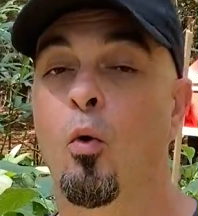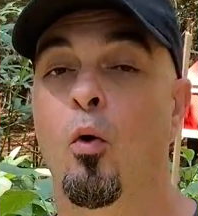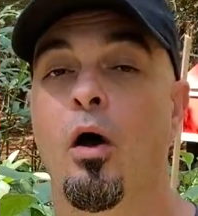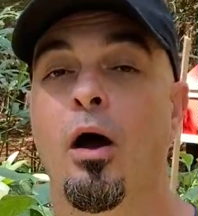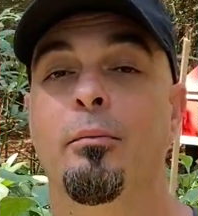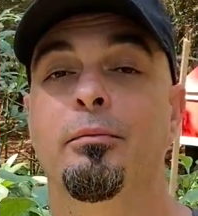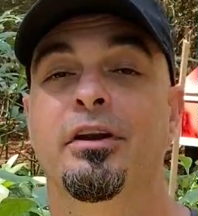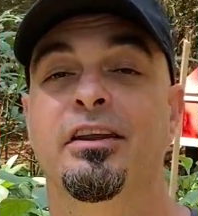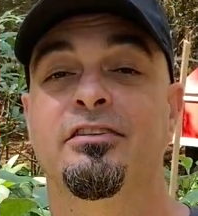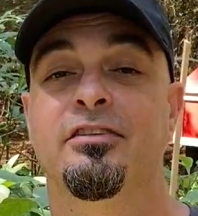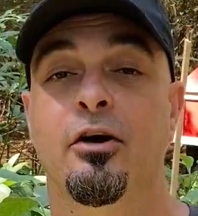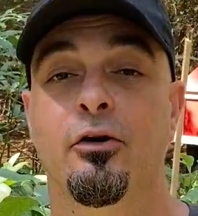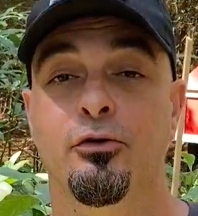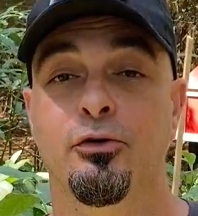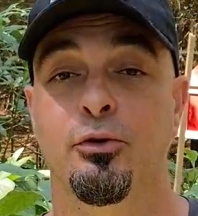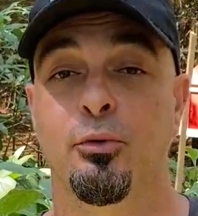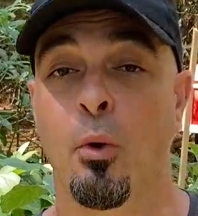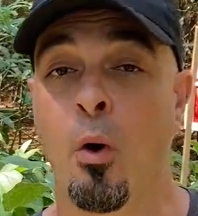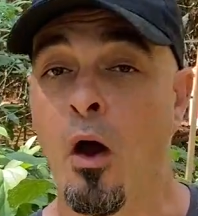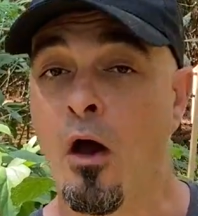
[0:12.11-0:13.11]
Well, I'm going to tell
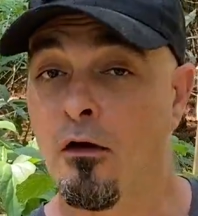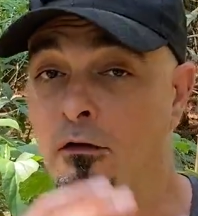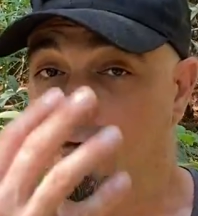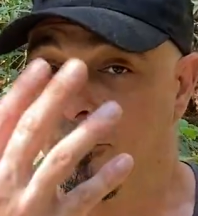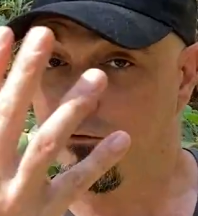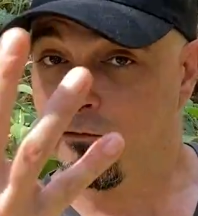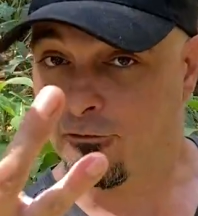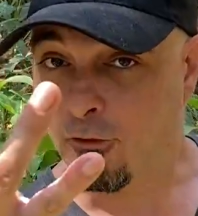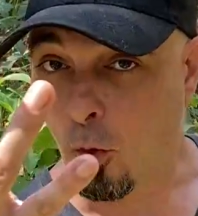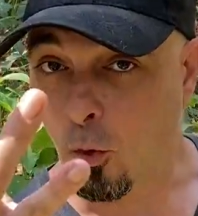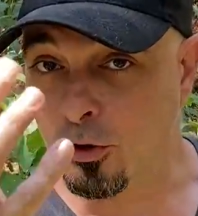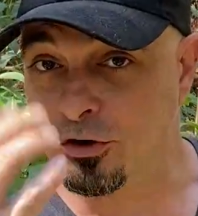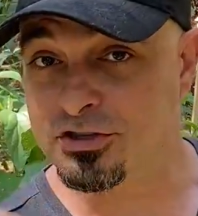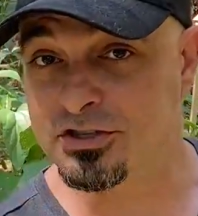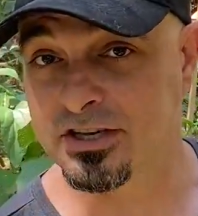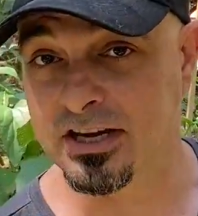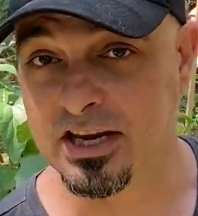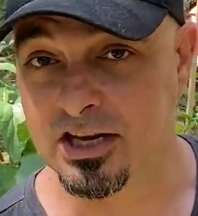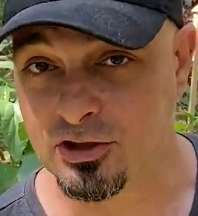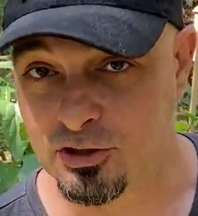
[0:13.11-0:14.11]
you 4
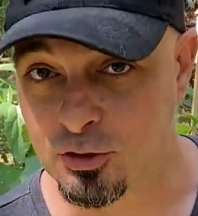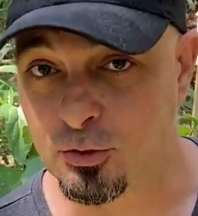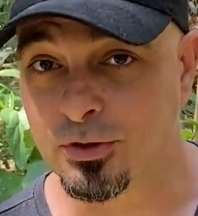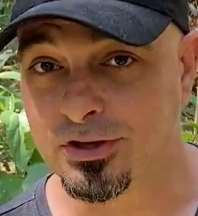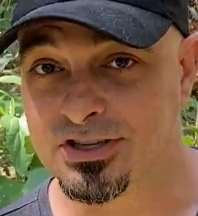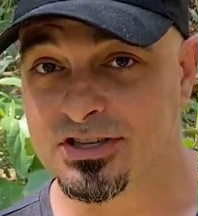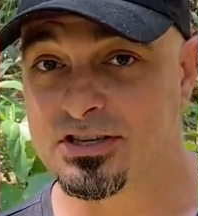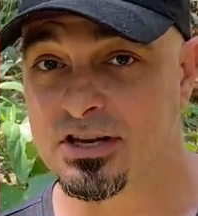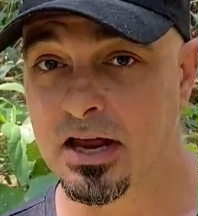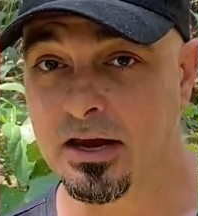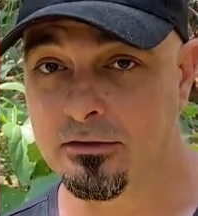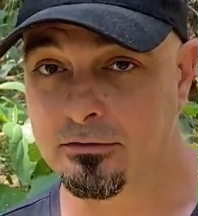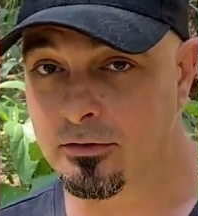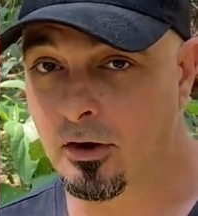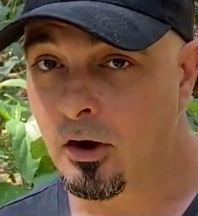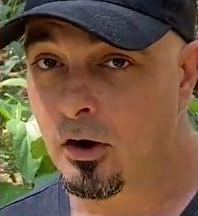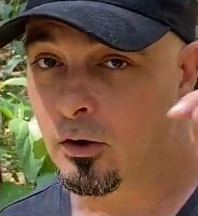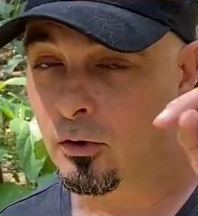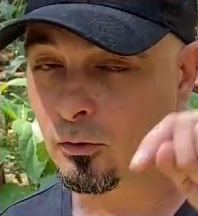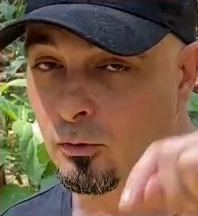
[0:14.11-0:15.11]
seeds you can save
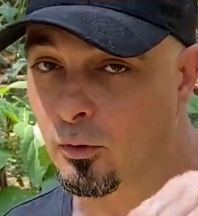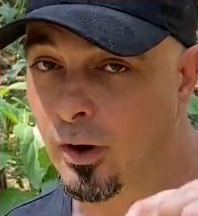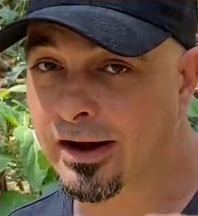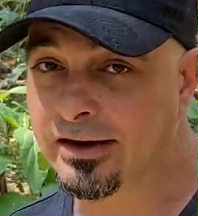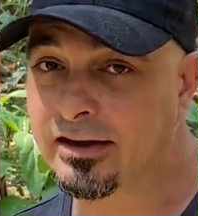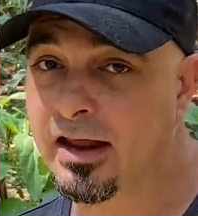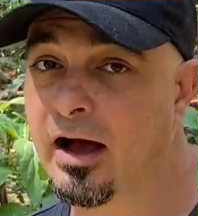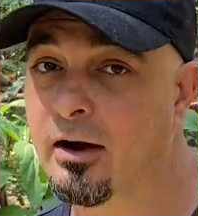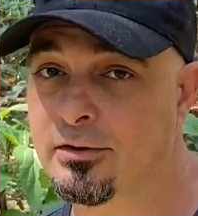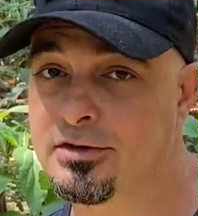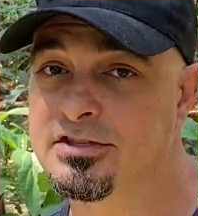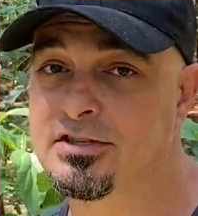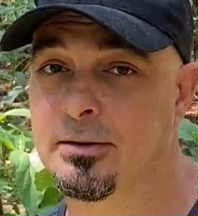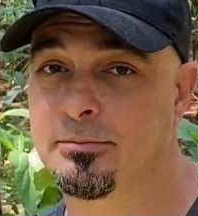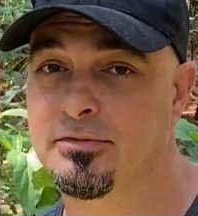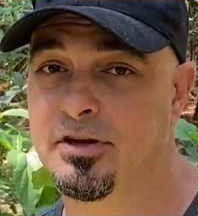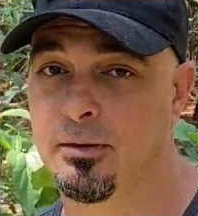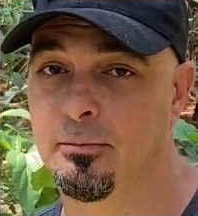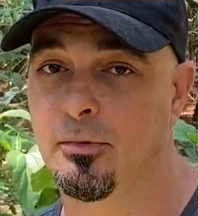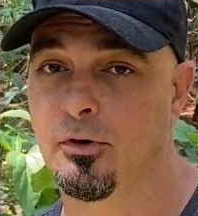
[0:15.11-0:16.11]
right now in
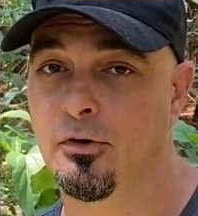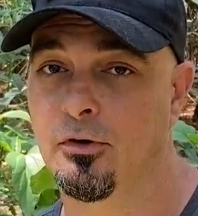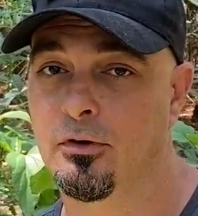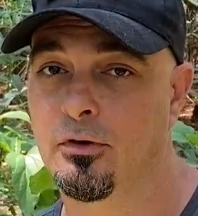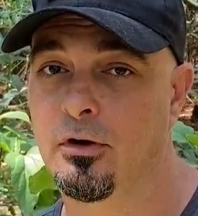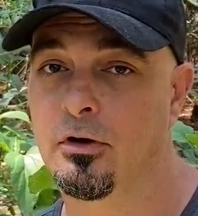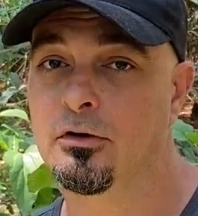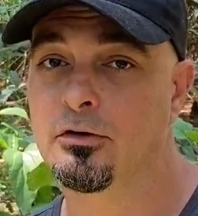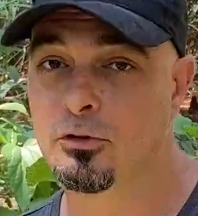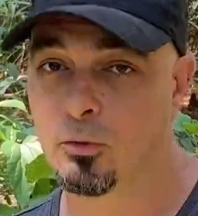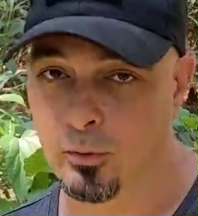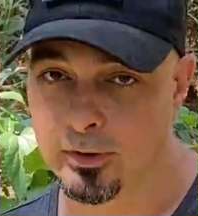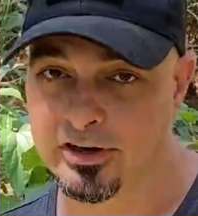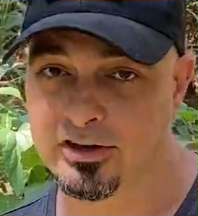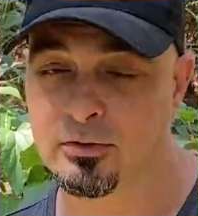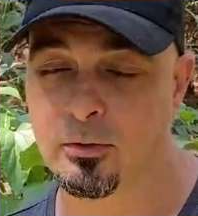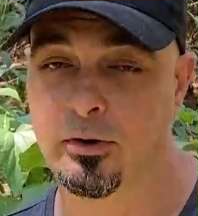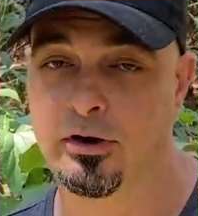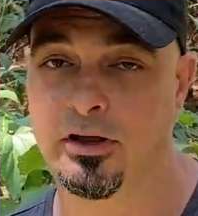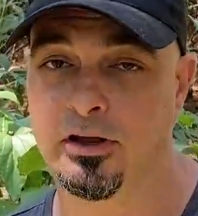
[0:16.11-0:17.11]
September
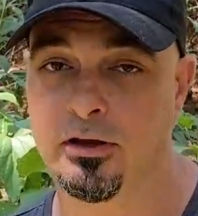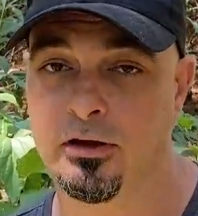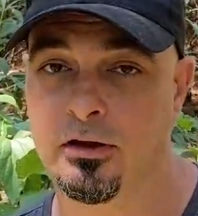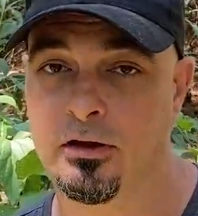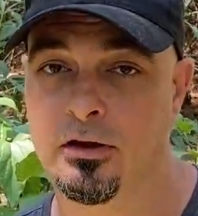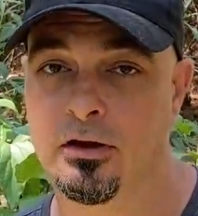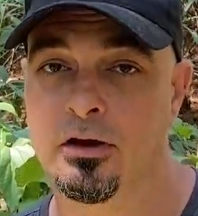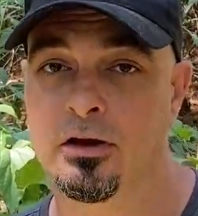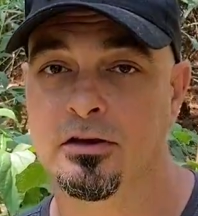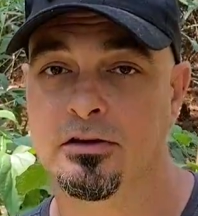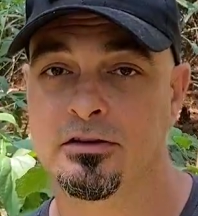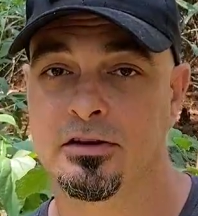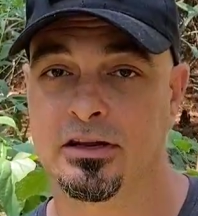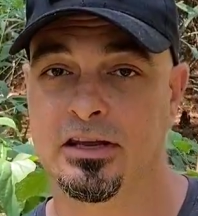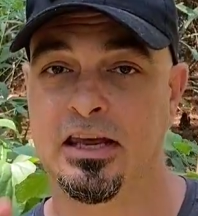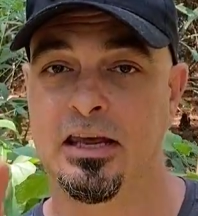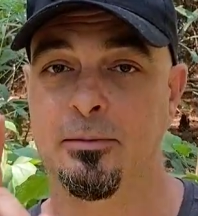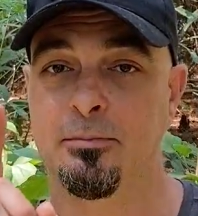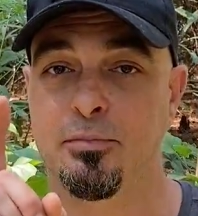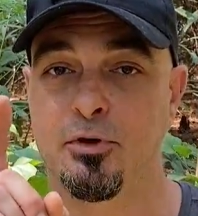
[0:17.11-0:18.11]
2020 to
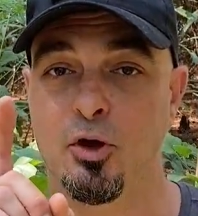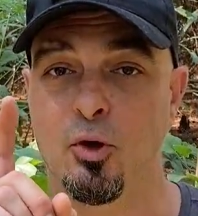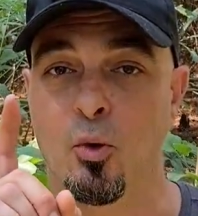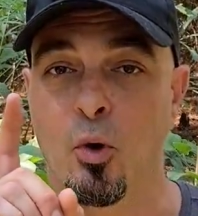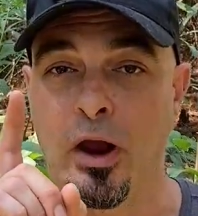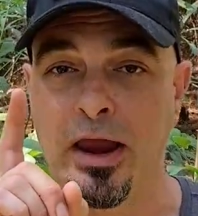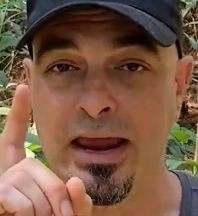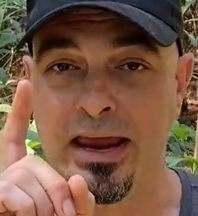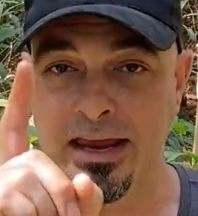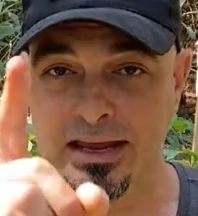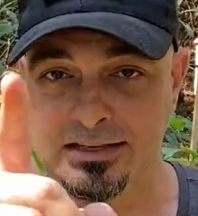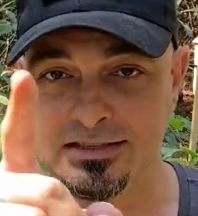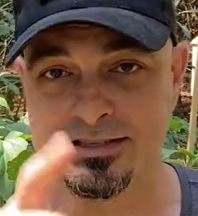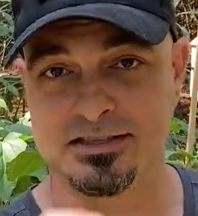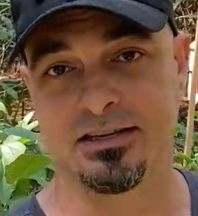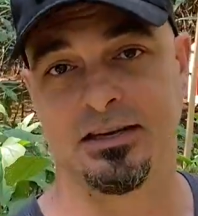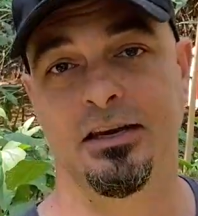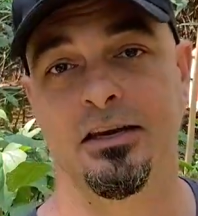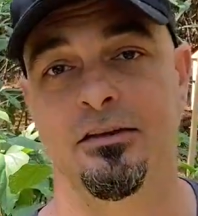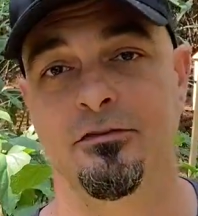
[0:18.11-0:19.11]
keep you in
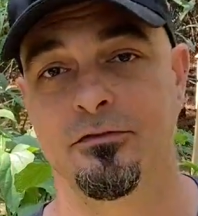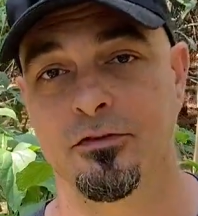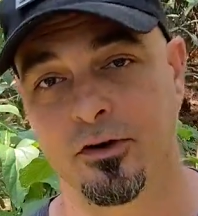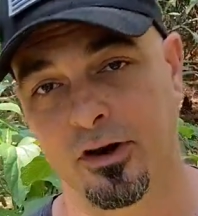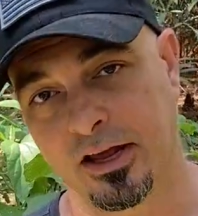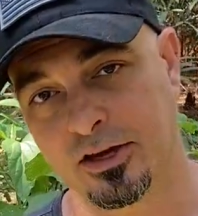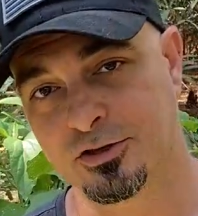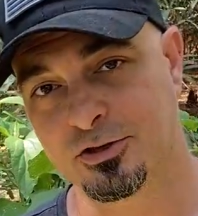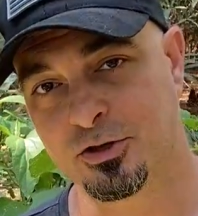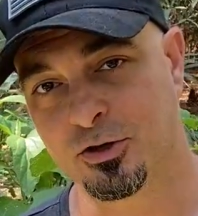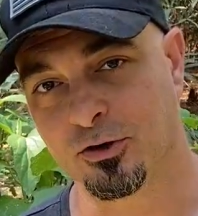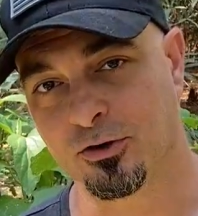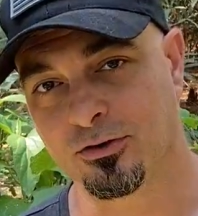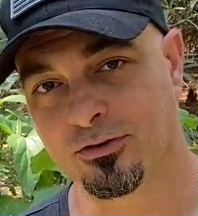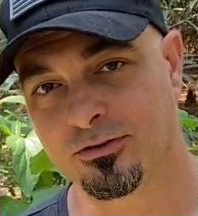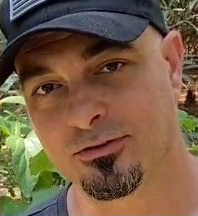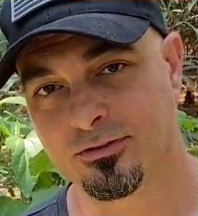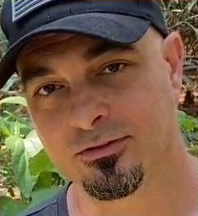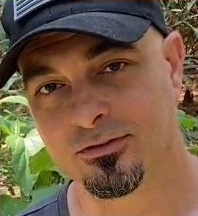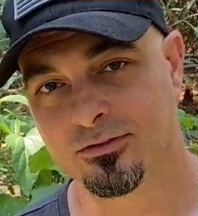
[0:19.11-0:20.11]
seed for next year.
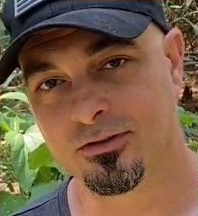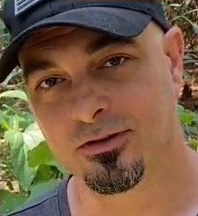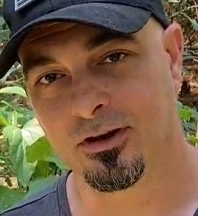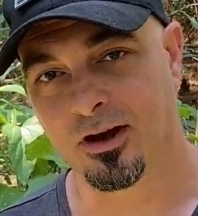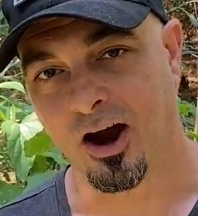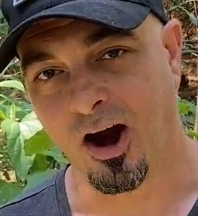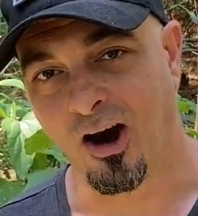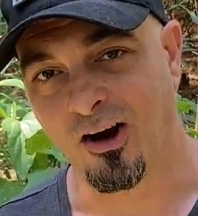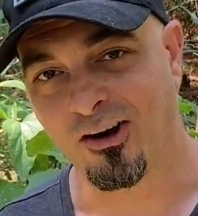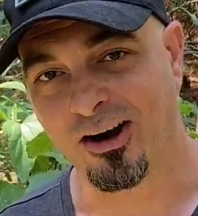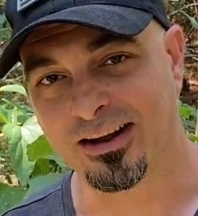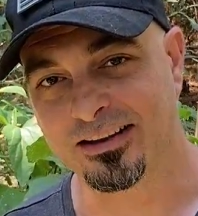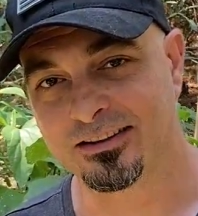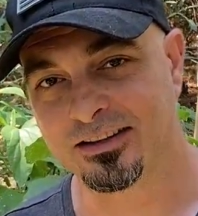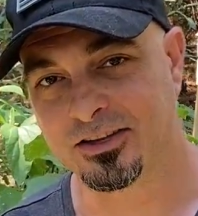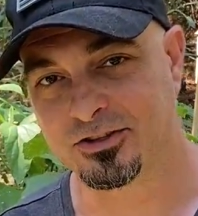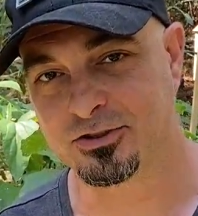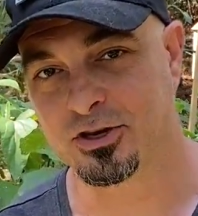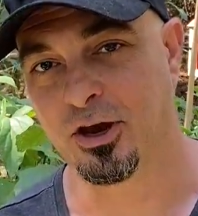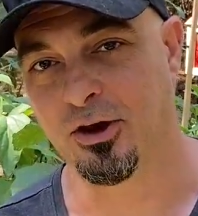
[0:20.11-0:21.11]
All right,
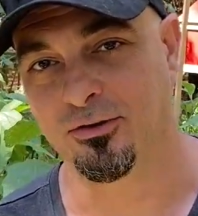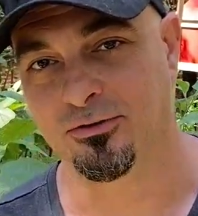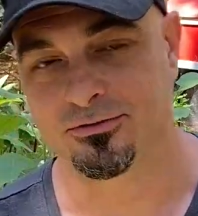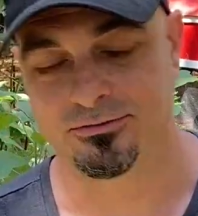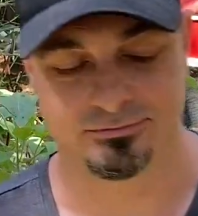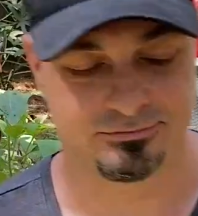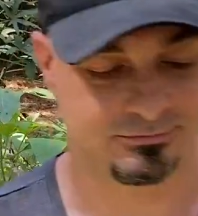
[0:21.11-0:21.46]
let's go.